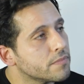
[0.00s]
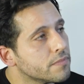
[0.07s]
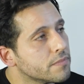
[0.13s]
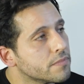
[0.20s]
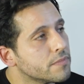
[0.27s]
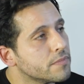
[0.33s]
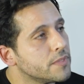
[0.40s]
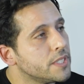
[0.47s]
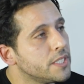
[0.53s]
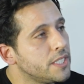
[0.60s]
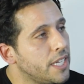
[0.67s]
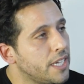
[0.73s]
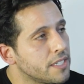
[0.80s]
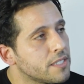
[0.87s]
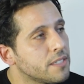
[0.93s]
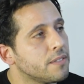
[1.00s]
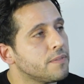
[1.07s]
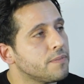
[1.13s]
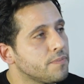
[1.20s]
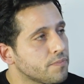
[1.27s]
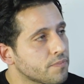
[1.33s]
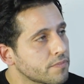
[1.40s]
life, your social
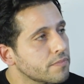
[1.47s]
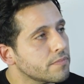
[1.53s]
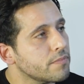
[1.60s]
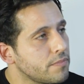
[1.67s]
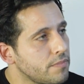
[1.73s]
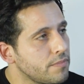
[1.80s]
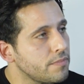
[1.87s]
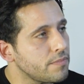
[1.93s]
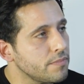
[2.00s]
life, your work.